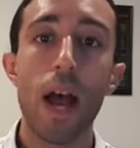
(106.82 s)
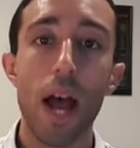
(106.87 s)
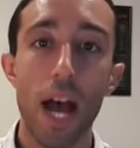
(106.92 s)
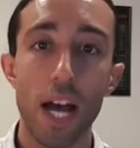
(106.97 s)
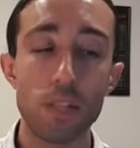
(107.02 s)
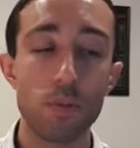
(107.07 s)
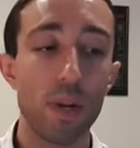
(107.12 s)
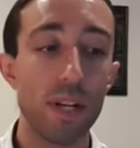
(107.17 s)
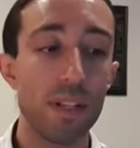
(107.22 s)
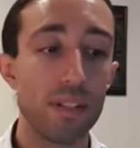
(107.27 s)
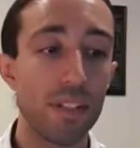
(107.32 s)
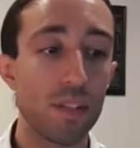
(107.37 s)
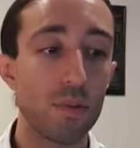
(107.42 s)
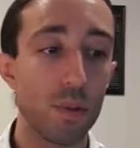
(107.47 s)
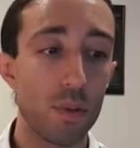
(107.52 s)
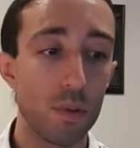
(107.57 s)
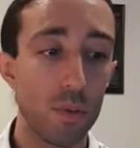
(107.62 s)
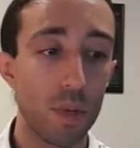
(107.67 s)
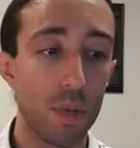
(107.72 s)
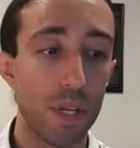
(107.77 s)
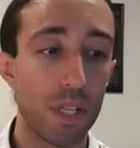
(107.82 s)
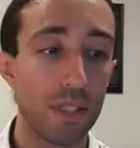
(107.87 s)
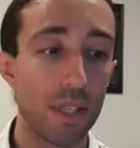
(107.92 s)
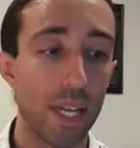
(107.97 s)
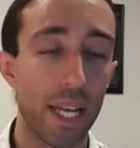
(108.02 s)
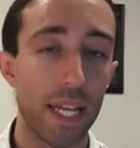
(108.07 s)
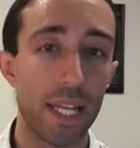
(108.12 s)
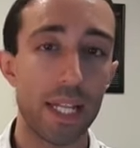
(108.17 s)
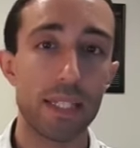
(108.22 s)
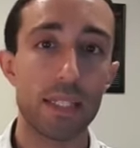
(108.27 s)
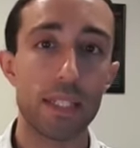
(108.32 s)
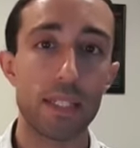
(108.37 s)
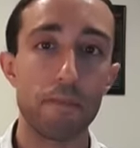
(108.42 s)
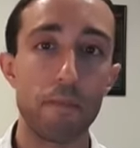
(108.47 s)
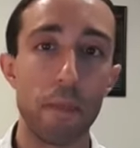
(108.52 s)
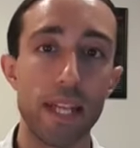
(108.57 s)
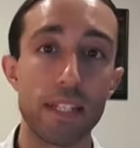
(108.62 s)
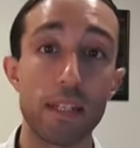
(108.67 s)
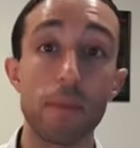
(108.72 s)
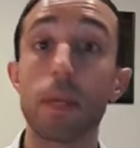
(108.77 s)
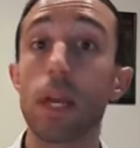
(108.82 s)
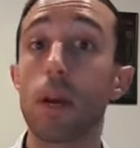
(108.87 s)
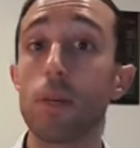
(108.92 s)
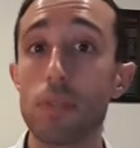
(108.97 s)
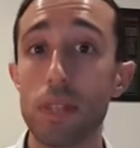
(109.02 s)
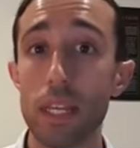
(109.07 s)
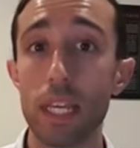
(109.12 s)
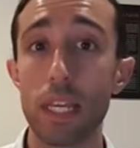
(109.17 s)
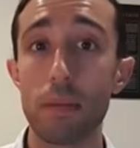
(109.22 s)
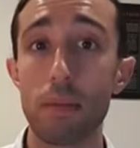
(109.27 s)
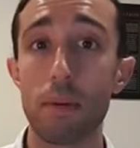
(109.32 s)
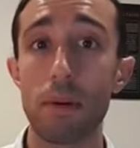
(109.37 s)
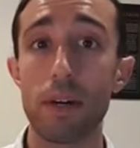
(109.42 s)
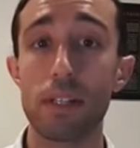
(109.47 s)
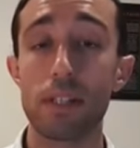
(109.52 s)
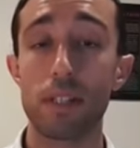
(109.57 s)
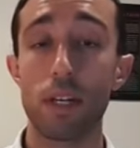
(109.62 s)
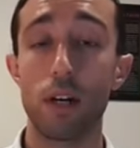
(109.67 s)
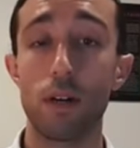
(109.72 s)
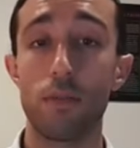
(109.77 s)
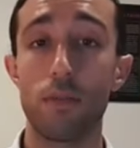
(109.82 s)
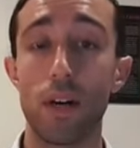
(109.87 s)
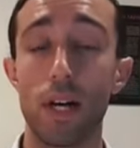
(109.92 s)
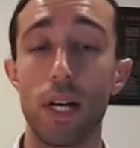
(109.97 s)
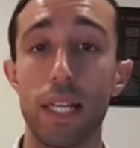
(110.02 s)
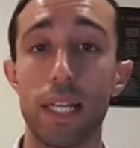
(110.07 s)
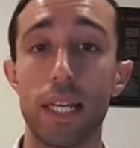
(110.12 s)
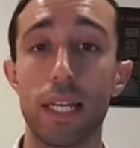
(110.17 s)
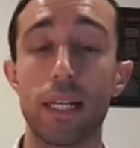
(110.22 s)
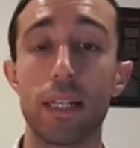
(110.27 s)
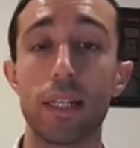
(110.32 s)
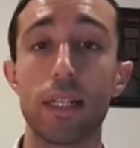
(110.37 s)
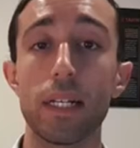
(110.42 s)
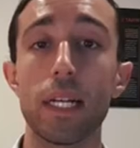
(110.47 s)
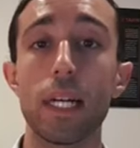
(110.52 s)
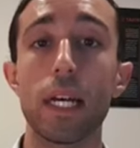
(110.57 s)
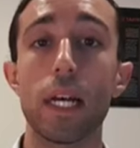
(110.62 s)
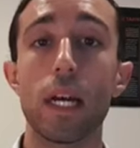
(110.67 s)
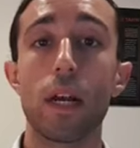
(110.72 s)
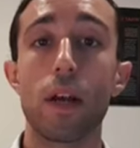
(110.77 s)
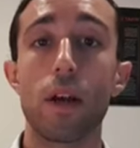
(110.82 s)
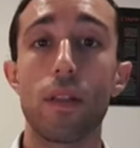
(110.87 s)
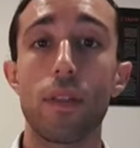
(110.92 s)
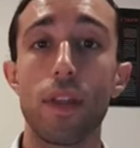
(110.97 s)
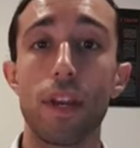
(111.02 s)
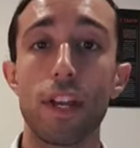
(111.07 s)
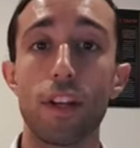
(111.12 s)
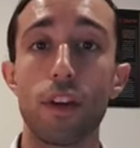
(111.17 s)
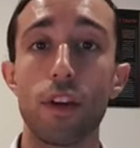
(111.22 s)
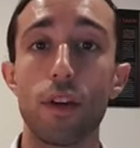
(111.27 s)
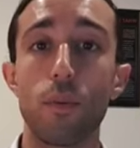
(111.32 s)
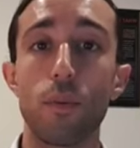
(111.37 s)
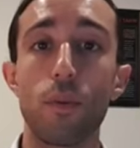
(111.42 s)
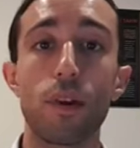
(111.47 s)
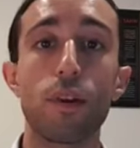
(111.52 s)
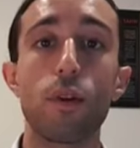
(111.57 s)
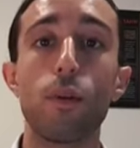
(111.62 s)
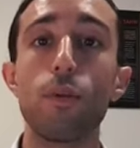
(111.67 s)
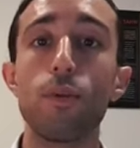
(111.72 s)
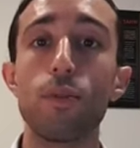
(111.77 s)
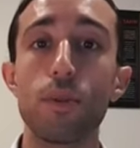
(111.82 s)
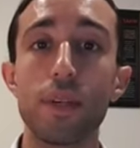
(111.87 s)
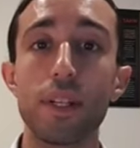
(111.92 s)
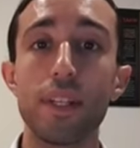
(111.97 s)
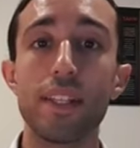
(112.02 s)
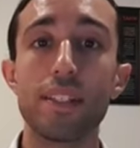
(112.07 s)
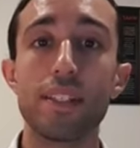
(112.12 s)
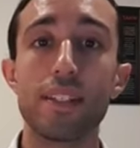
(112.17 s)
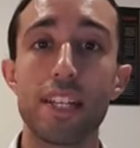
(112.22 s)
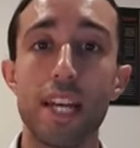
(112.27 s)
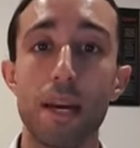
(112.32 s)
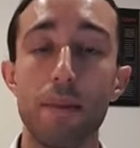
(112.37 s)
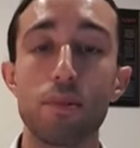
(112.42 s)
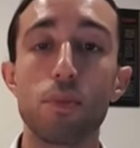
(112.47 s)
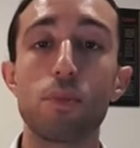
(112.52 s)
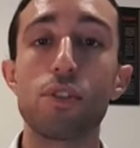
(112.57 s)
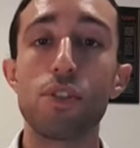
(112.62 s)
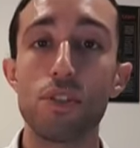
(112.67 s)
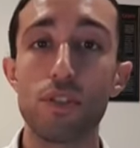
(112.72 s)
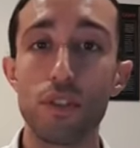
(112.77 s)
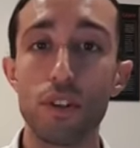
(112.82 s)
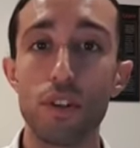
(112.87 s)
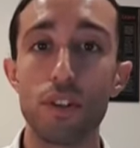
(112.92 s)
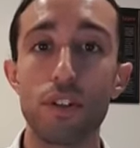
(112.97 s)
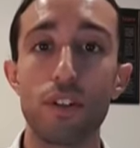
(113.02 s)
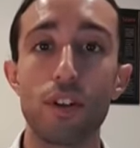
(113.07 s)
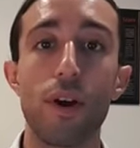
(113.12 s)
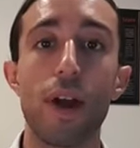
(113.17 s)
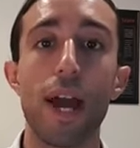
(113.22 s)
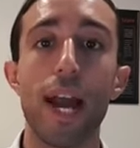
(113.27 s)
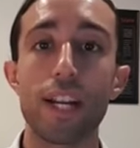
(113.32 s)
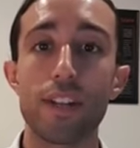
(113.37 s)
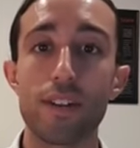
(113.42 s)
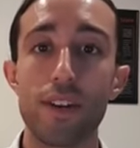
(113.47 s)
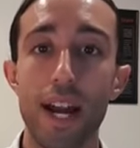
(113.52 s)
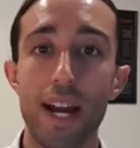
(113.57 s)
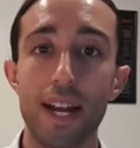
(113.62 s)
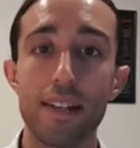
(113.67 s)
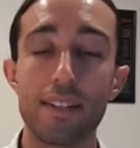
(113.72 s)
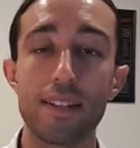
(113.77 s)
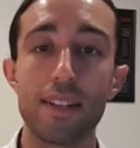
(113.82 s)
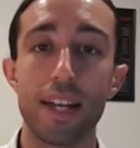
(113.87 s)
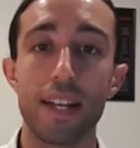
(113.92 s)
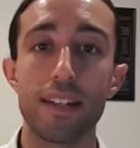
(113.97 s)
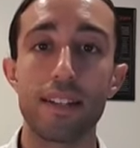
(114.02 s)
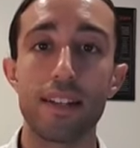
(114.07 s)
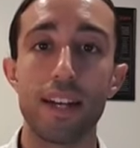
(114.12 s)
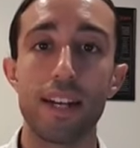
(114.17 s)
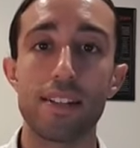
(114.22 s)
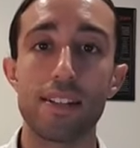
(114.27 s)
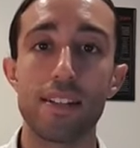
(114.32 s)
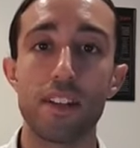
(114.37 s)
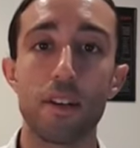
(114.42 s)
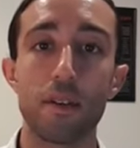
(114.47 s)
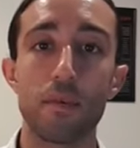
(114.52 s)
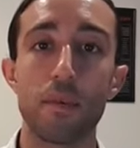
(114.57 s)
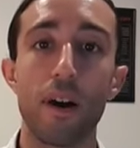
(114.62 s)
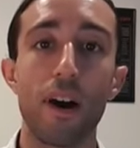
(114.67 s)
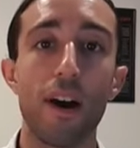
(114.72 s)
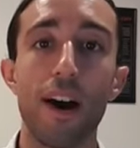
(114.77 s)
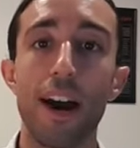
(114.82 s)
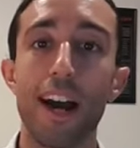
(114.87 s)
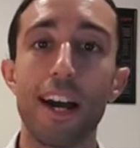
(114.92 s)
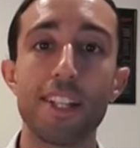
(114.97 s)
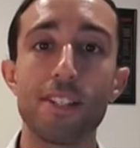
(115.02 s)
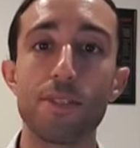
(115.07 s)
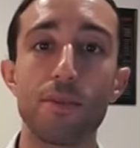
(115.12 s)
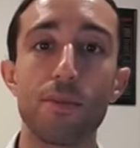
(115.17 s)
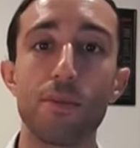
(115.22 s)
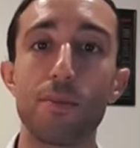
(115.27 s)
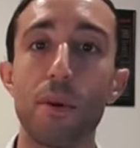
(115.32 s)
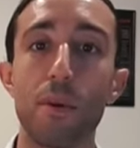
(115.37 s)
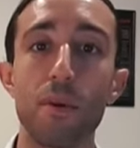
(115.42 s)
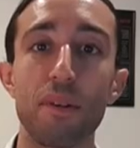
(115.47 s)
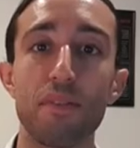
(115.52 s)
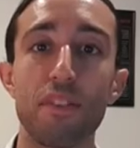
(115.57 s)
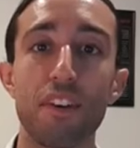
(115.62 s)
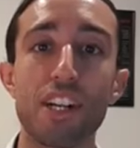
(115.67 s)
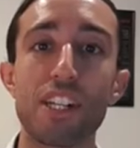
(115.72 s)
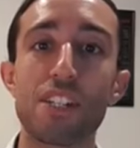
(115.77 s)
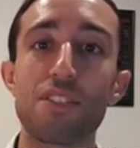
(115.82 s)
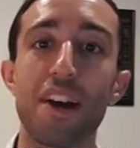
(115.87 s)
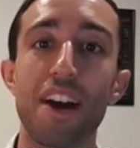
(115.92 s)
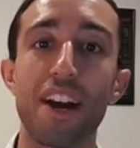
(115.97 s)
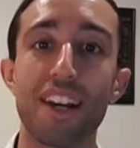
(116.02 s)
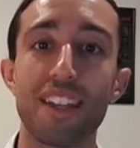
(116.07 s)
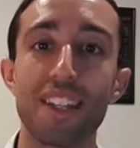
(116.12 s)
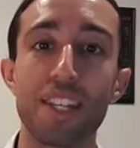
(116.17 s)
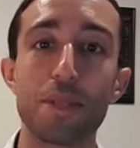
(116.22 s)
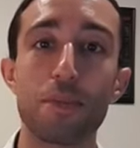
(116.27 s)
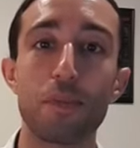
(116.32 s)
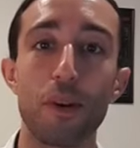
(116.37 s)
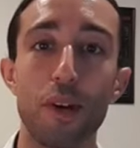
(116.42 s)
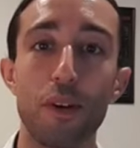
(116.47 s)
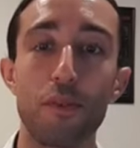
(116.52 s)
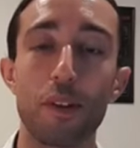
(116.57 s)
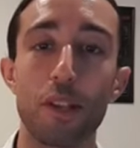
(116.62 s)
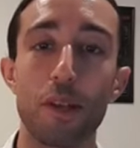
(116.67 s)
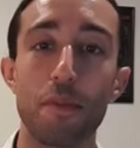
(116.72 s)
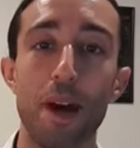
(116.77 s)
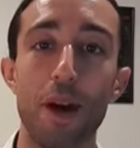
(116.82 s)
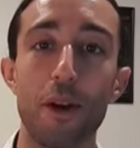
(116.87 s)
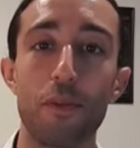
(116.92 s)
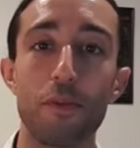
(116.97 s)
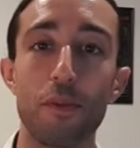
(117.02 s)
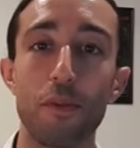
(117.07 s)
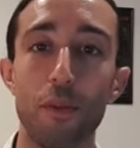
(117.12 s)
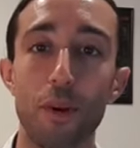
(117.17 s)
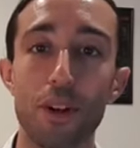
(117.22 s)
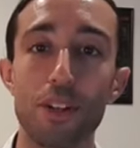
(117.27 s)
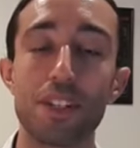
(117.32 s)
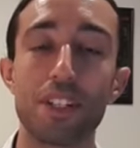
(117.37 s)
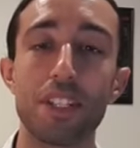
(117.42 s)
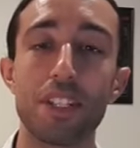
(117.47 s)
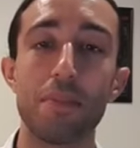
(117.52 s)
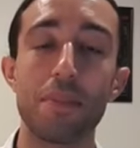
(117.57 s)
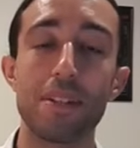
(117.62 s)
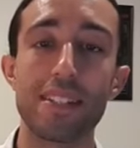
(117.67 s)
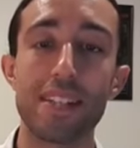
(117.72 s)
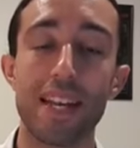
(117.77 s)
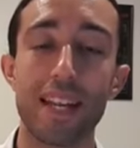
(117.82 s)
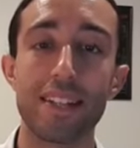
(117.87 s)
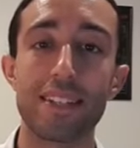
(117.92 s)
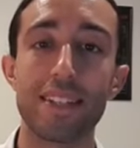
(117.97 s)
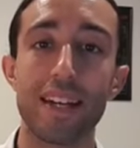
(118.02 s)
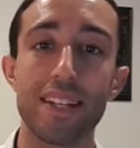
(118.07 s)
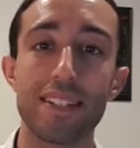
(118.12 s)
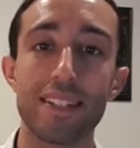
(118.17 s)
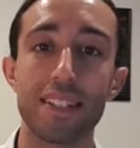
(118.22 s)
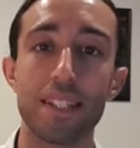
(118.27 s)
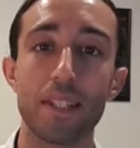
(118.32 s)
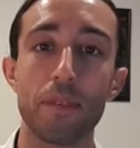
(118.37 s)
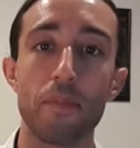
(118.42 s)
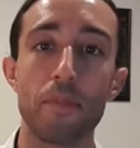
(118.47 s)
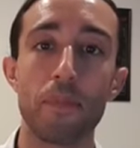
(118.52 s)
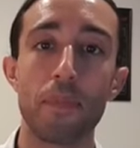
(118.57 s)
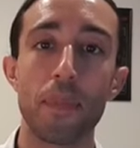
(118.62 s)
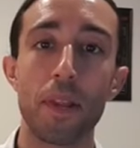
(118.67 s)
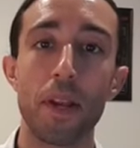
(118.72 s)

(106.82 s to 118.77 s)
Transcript: As well as this, we just want to say, and it's something I was thinking about myself earlier, that, you know, we're all doing these attempts, which is good, you know, extra hand sanitizer, you know, our hands are all probably very dry at this point from the amount we've been washing them and sanitizing them.